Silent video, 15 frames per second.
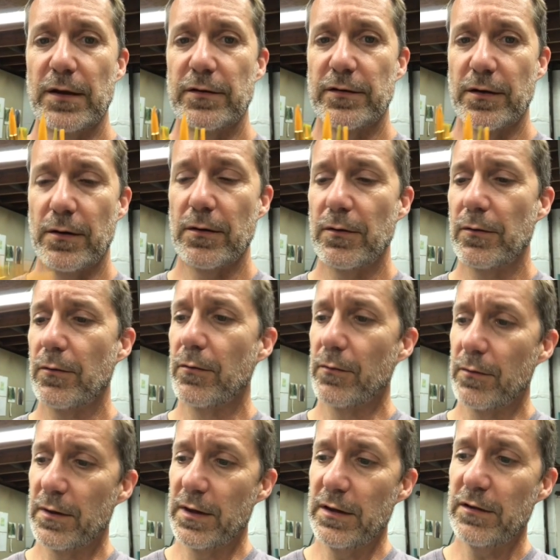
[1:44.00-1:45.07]
So
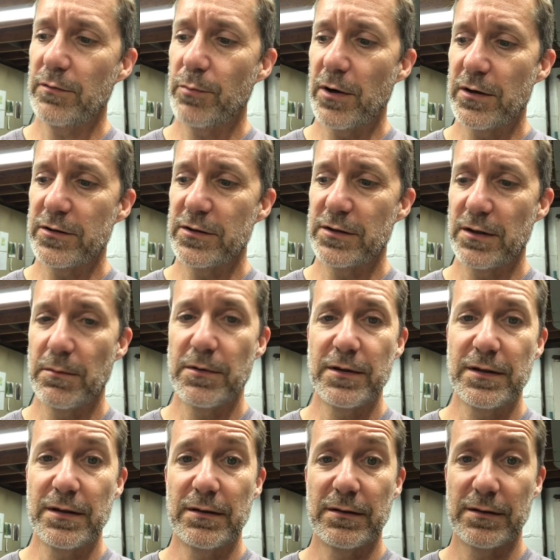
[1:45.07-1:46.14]
these brushes, let me
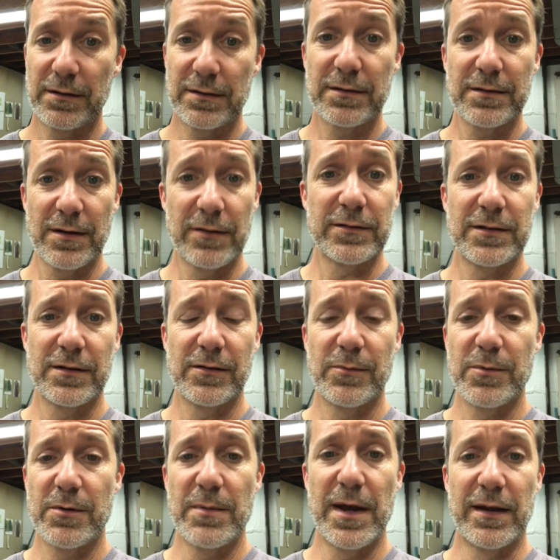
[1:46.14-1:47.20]
talk to you a little
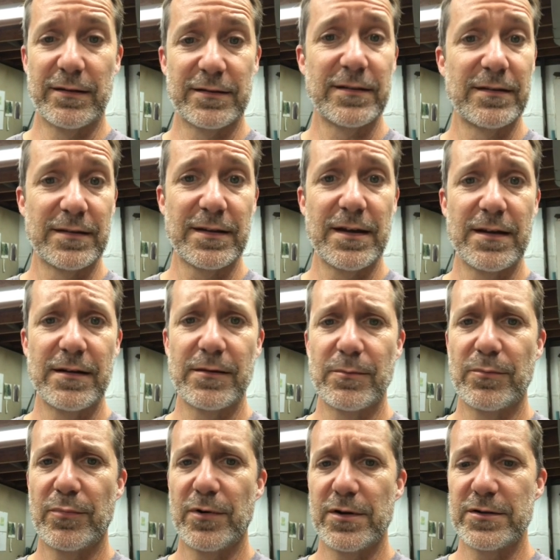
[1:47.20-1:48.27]
bit about synthetic
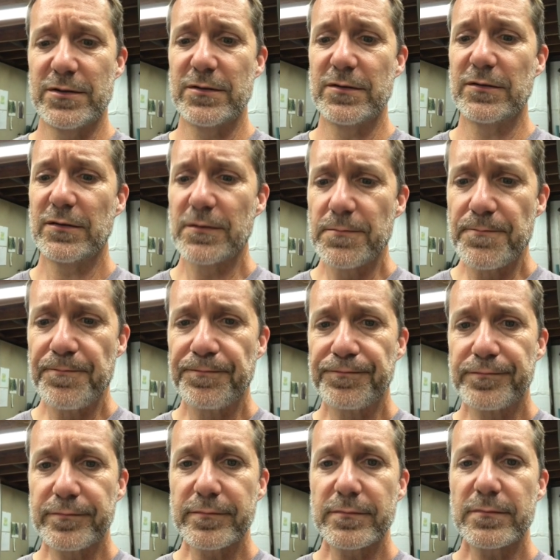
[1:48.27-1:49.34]
brushes.
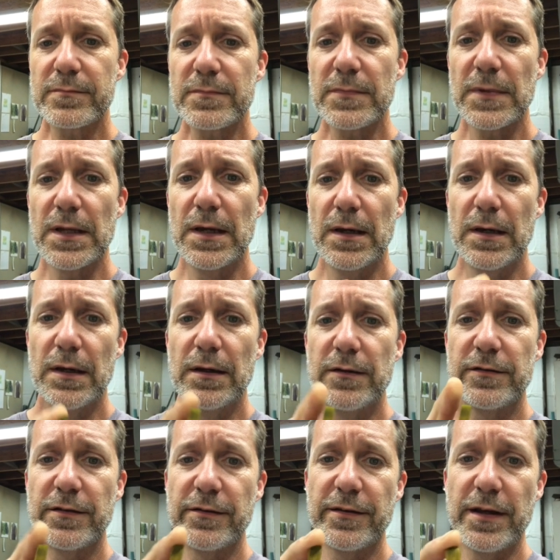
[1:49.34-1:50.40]

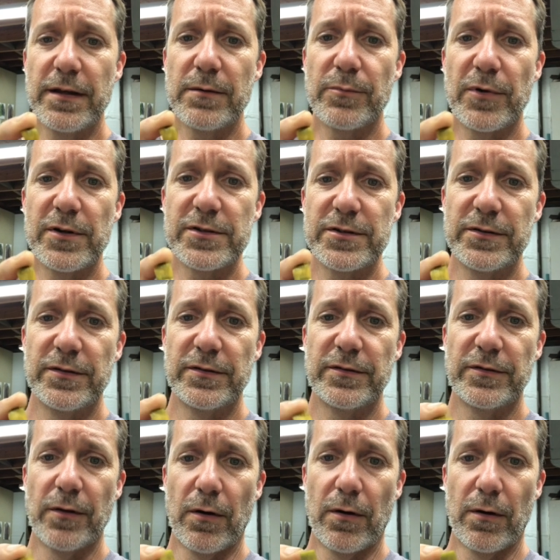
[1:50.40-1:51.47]
Synthetic brushes
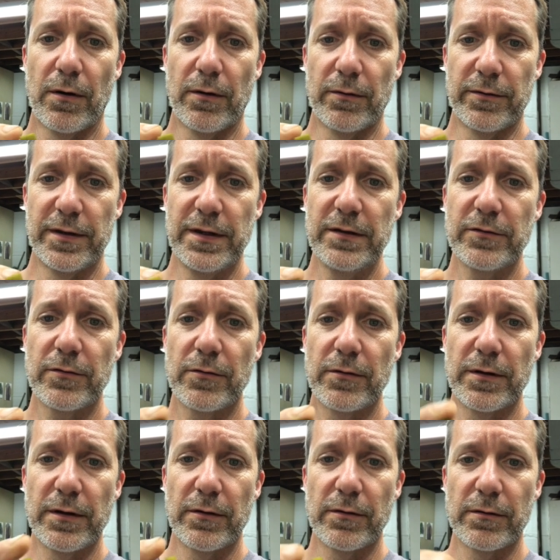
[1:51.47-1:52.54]

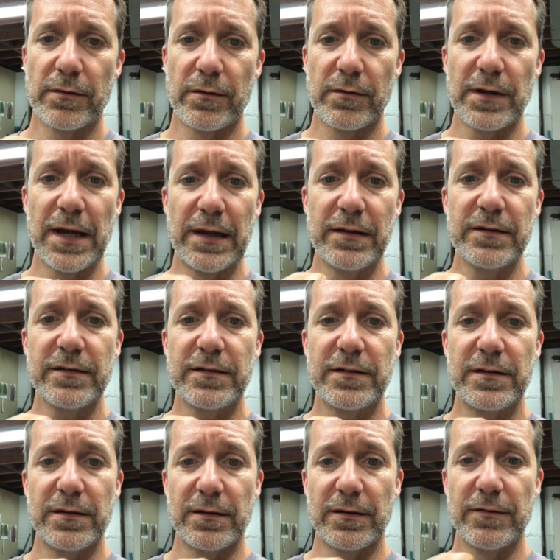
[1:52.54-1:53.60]
they're kind of
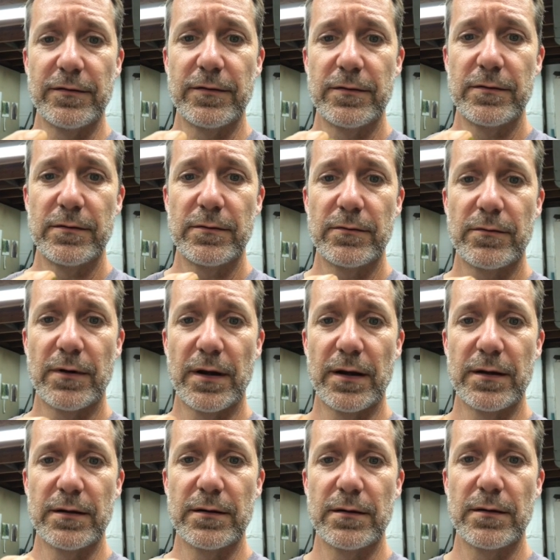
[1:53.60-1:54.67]
stiff,
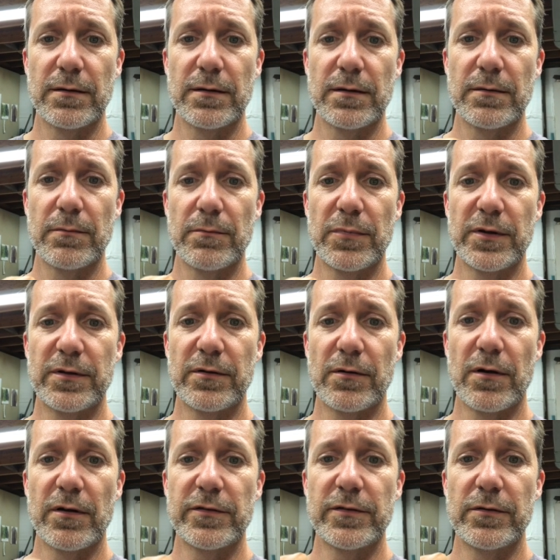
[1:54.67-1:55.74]
right? But they're
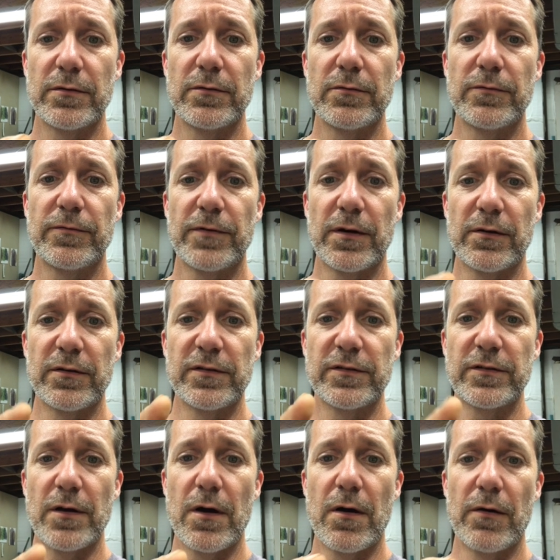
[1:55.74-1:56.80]
also fairly
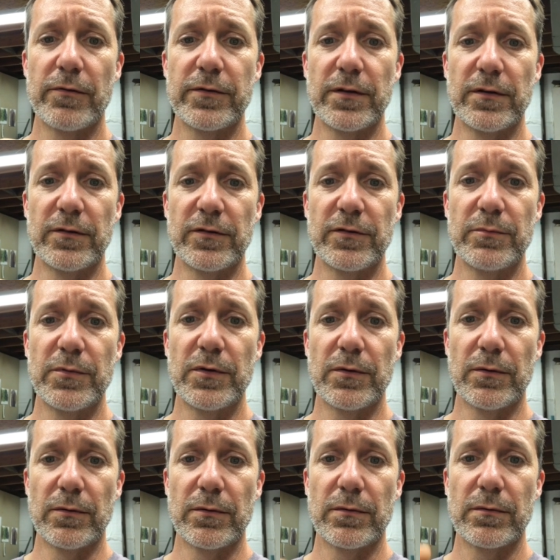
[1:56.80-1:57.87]
soft and
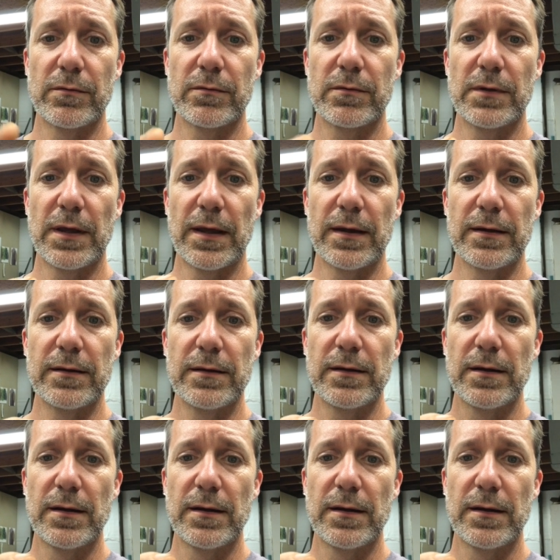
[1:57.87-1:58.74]
smooth, okay?